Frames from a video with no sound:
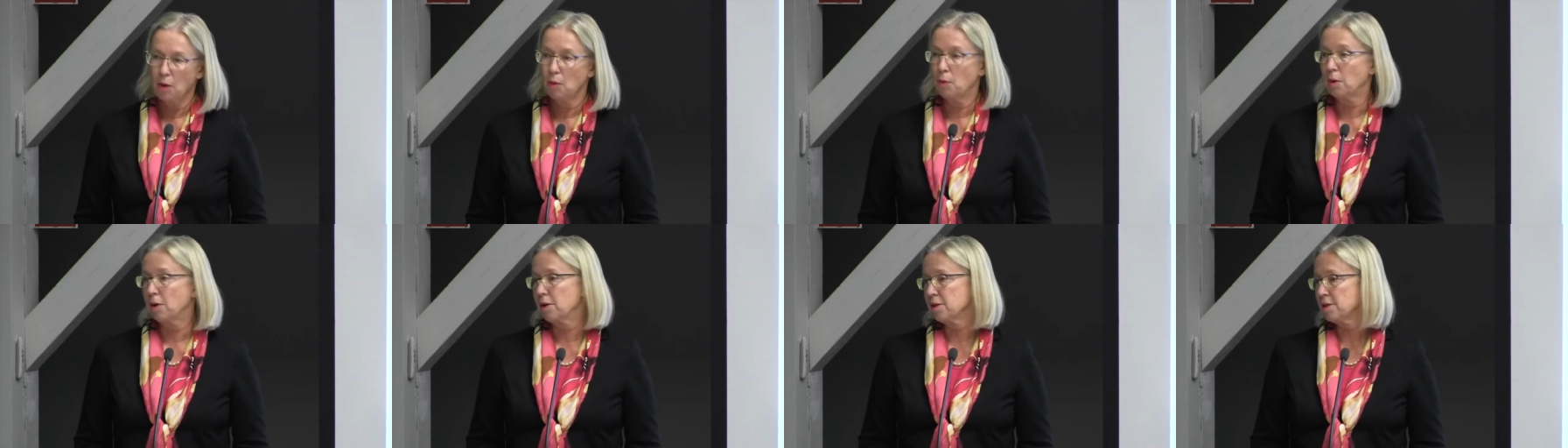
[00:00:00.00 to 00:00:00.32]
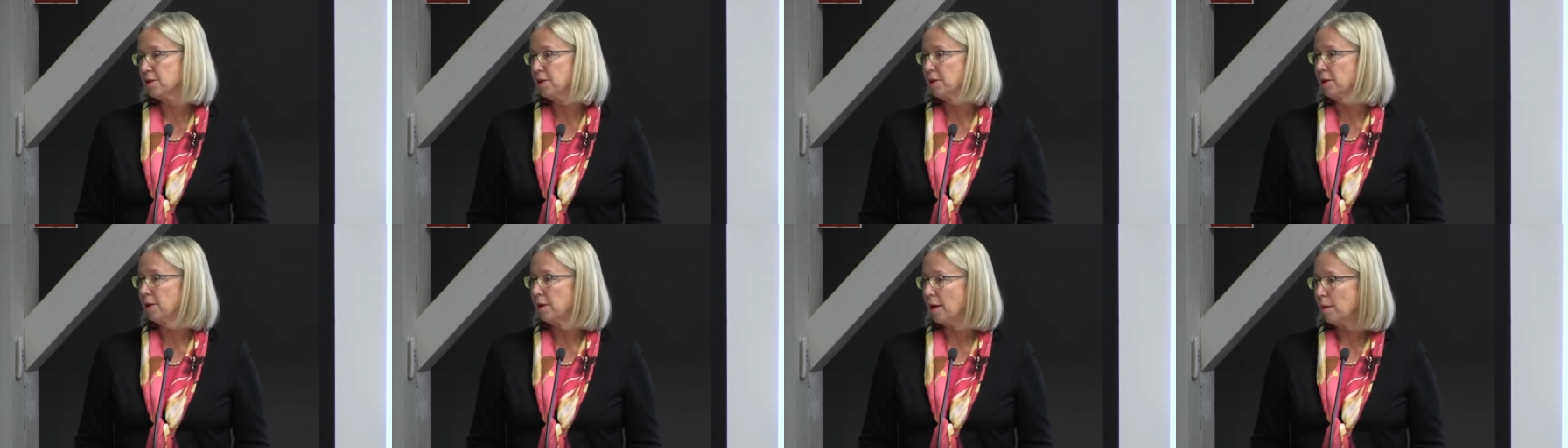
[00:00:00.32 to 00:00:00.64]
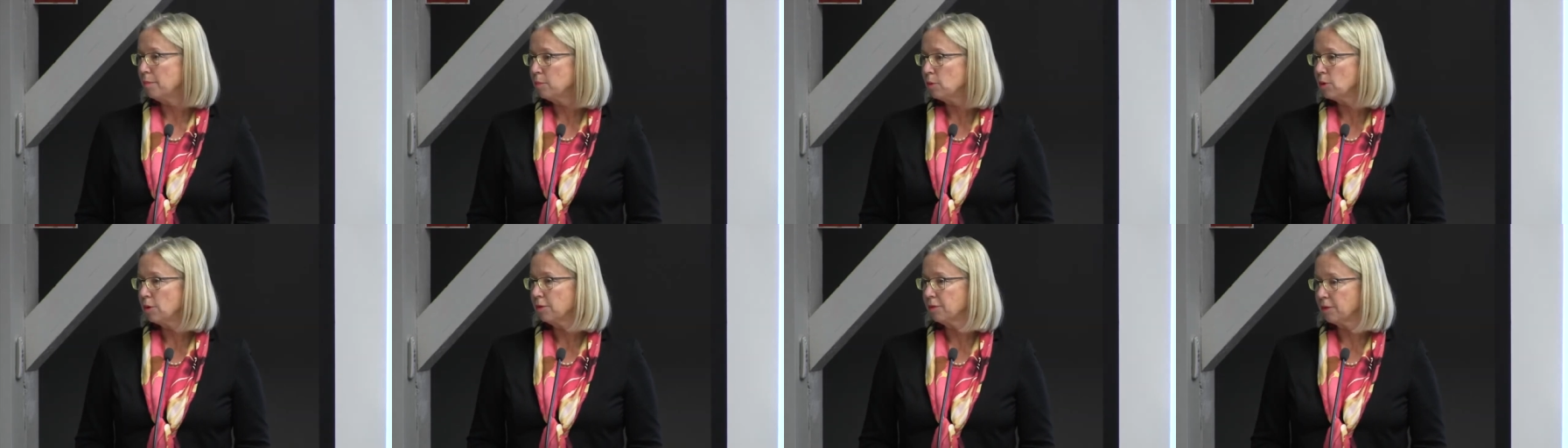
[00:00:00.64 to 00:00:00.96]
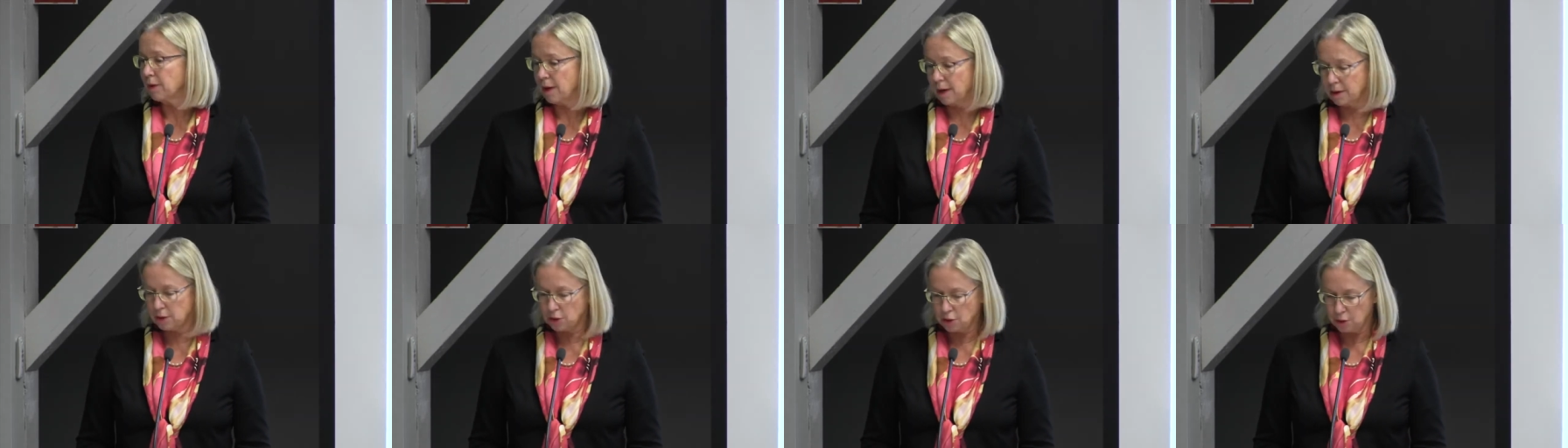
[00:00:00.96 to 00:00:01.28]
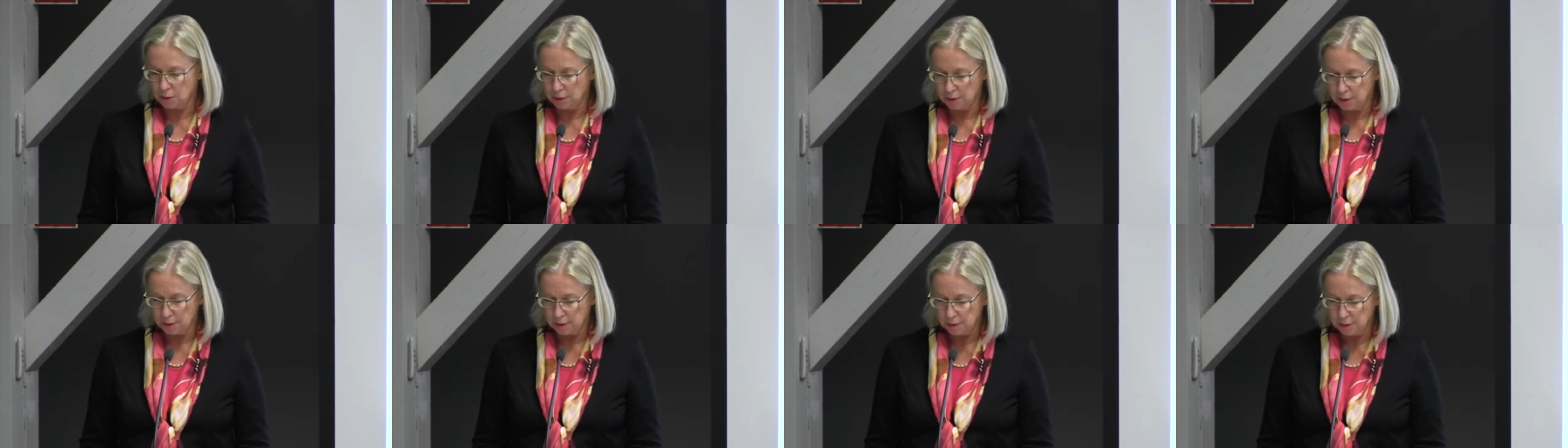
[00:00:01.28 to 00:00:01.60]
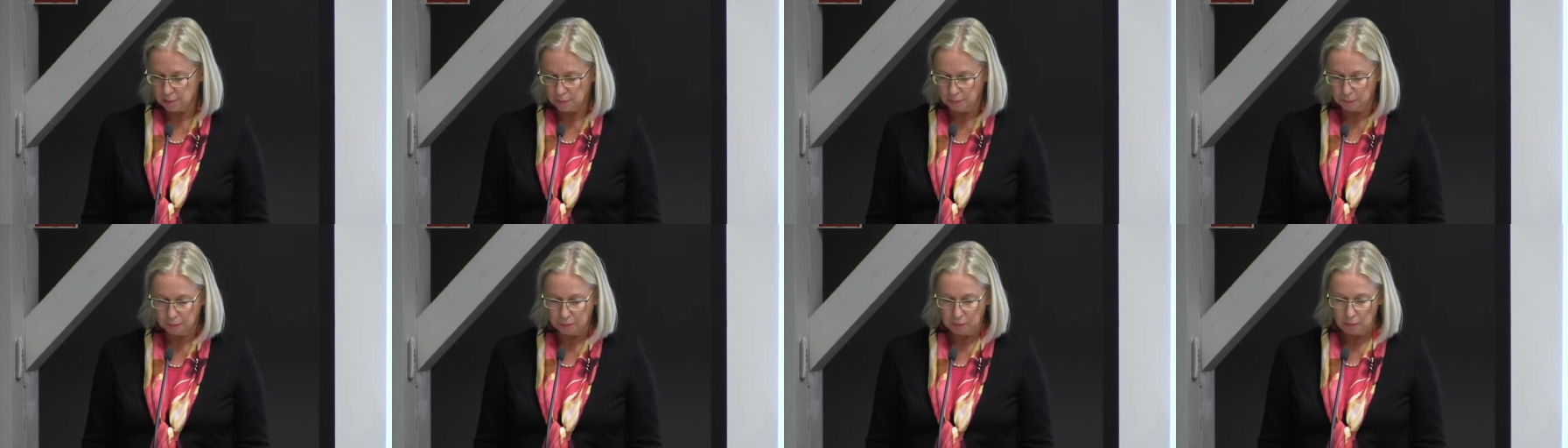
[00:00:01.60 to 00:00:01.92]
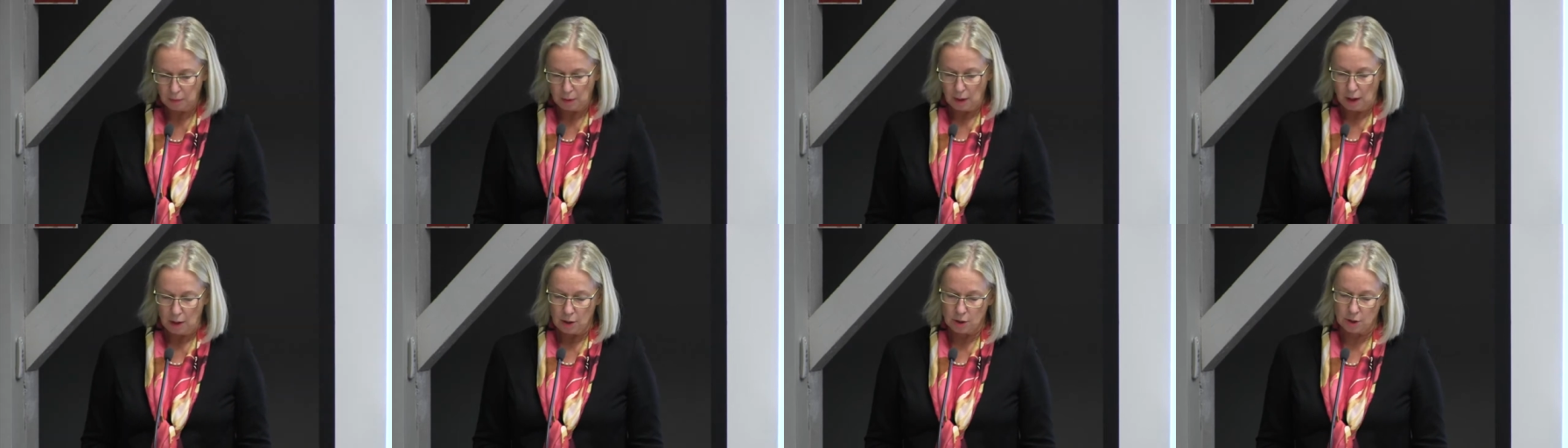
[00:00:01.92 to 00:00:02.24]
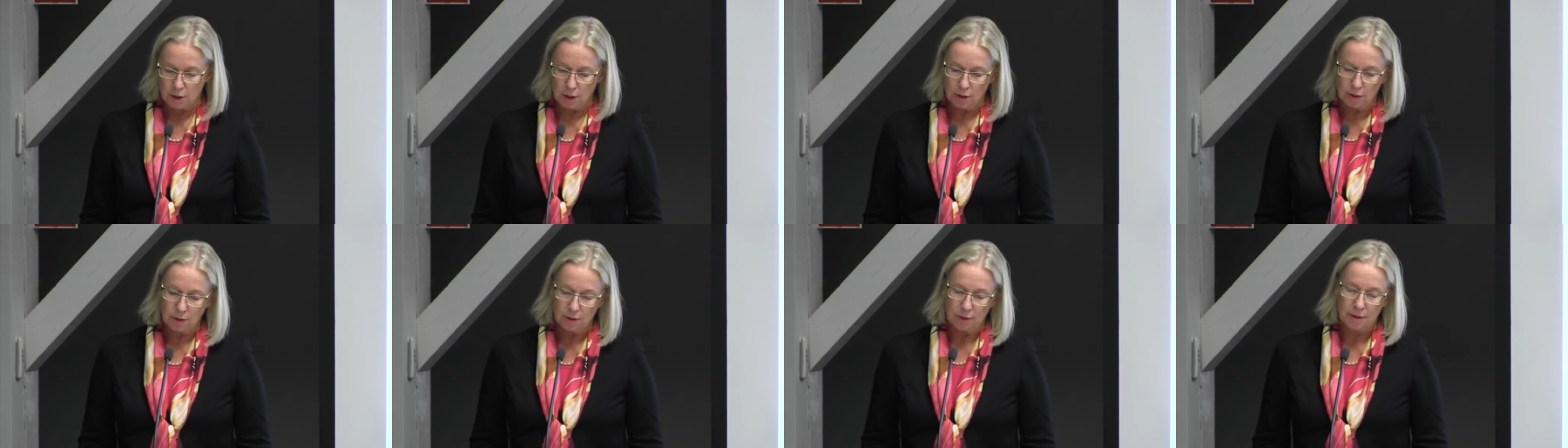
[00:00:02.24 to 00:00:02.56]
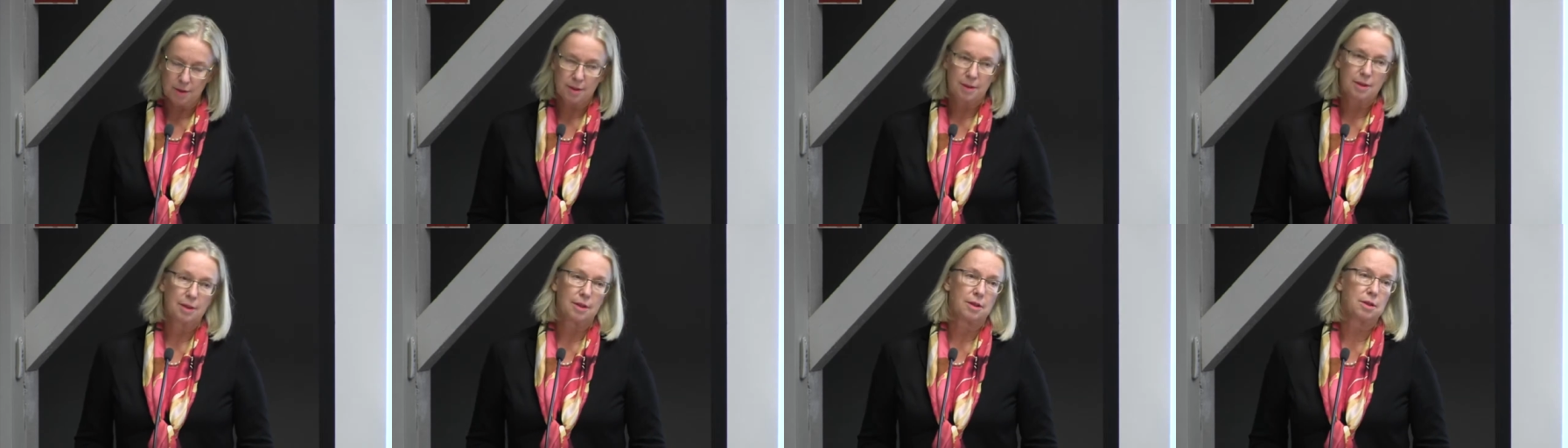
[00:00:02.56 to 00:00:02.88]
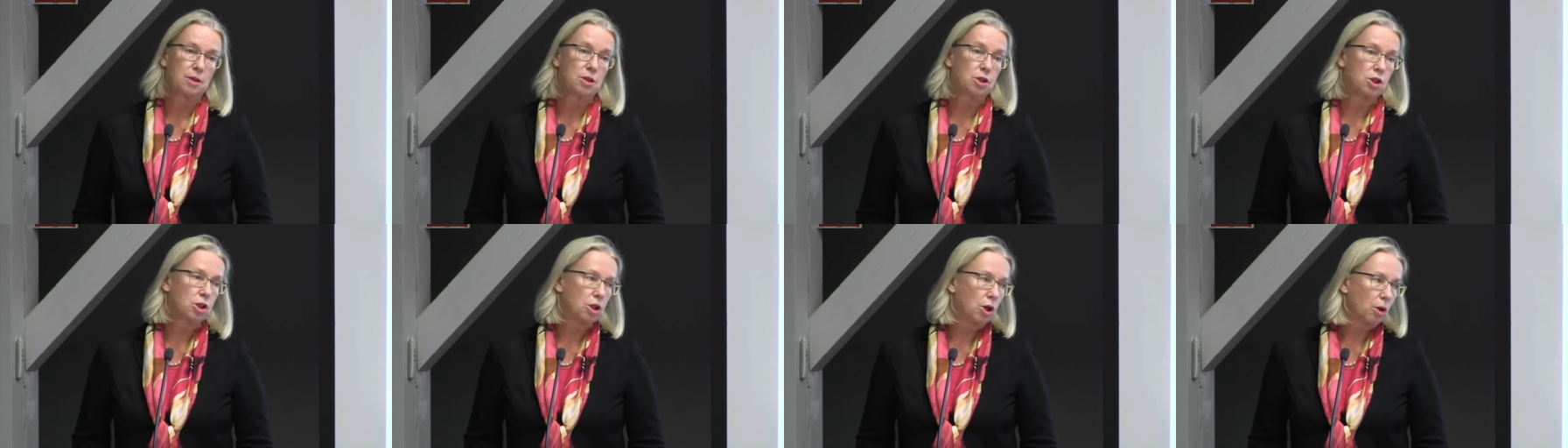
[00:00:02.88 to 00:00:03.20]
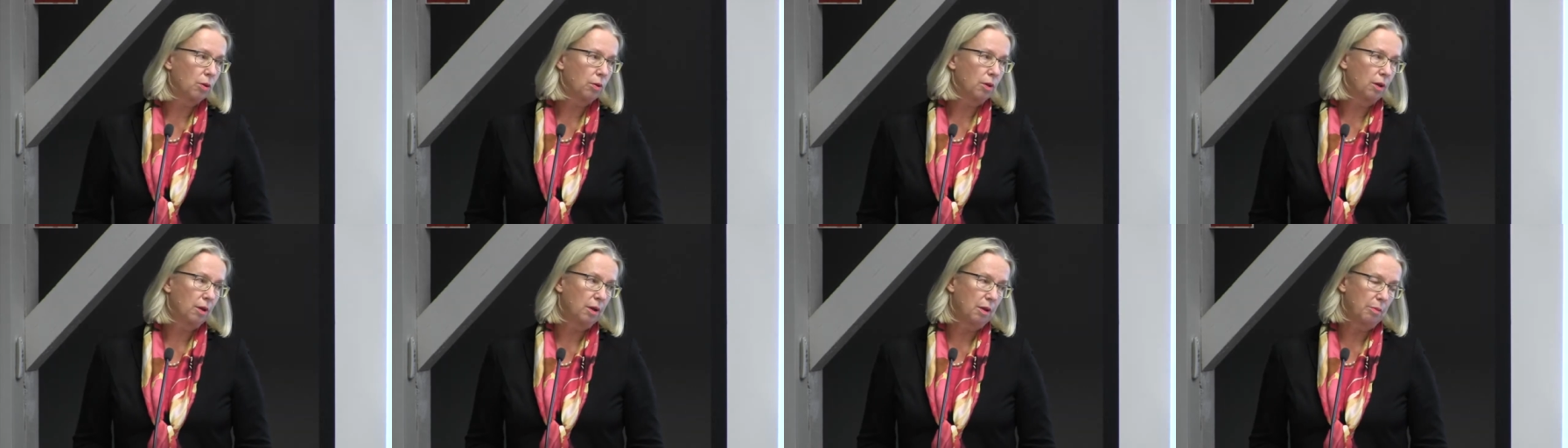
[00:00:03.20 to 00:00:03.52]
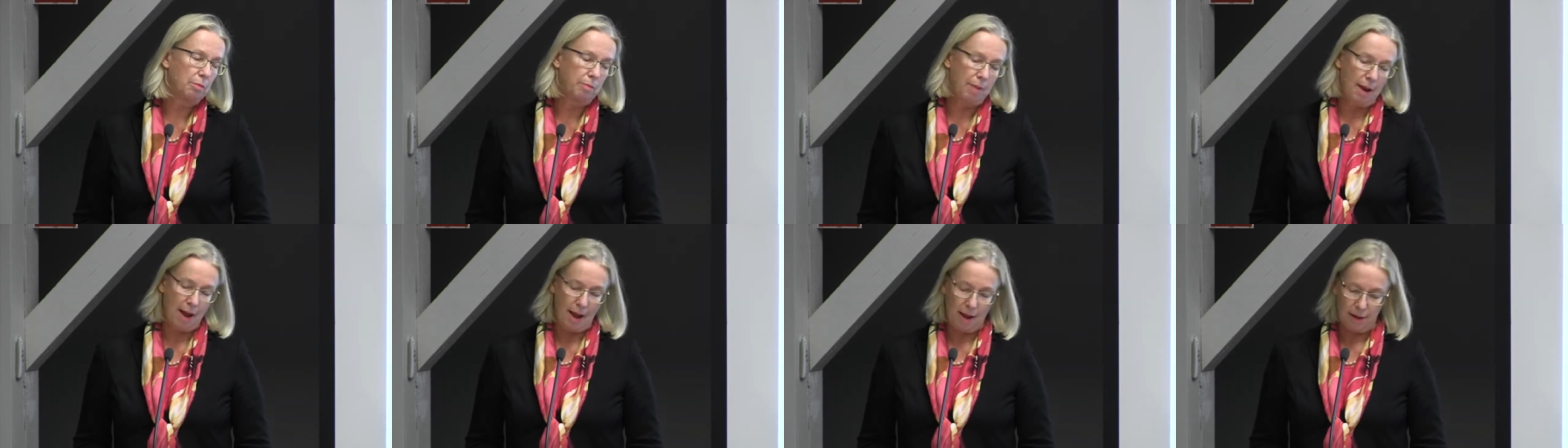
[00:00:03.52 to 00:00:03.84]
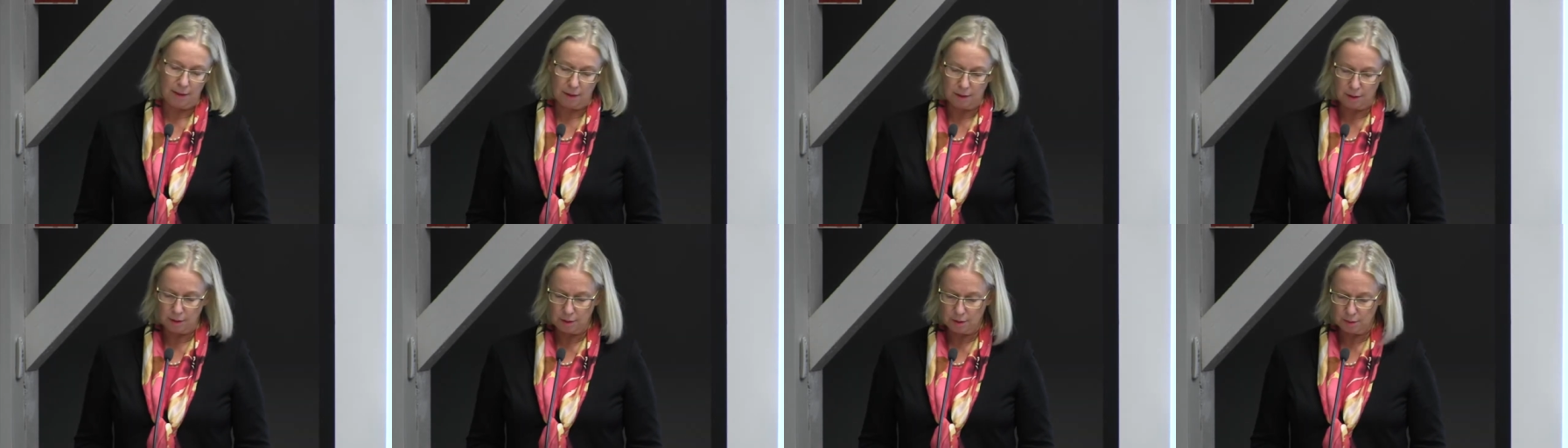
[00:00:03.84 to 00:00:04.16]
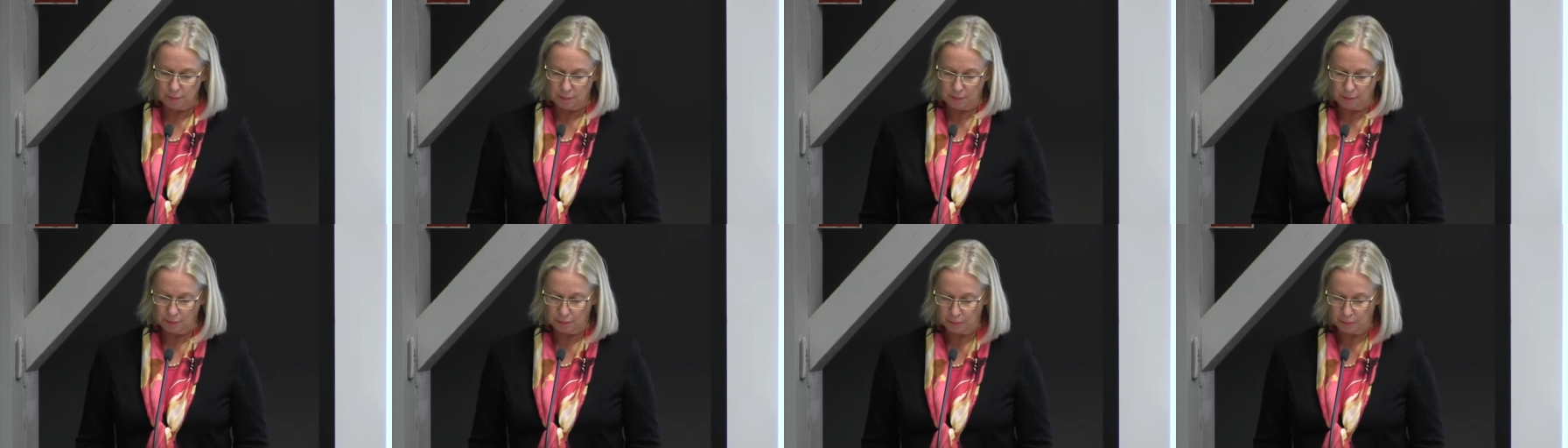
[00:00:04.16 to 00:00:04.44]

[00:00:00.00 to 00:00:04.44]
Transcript: Whereas in a number of countries, surrogacy is totally banned,